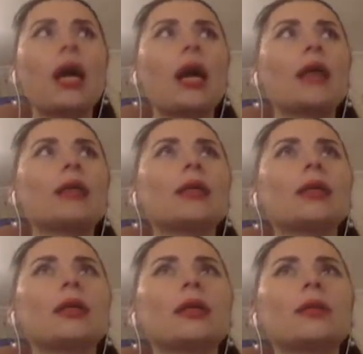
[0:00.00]
I
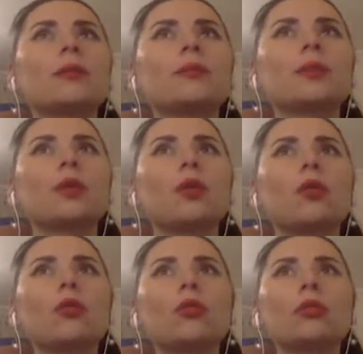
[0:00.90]

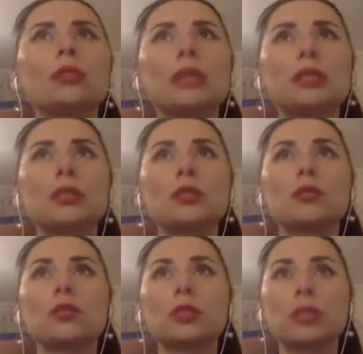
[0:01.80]
go on the lessons of
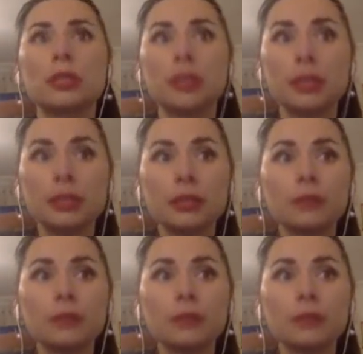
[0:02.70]
singing